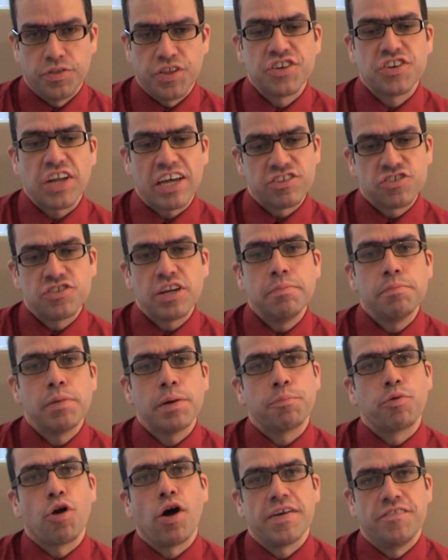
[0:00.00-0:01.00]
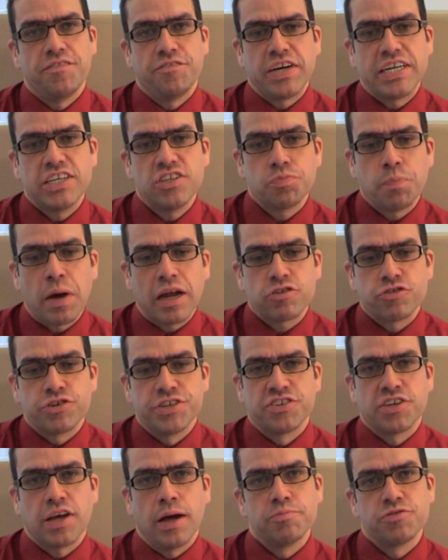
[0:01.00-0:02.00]
The Dustin MacBride face
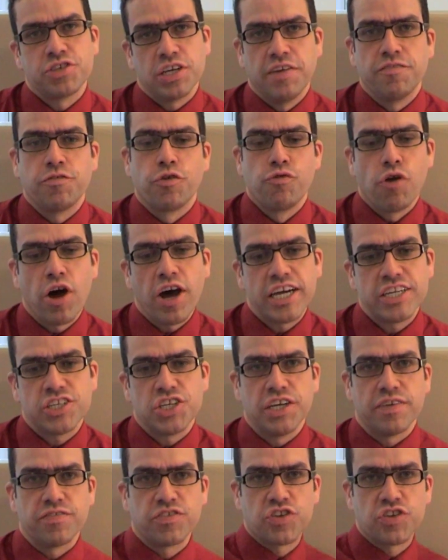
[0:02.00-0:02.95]
mattress comes in a variety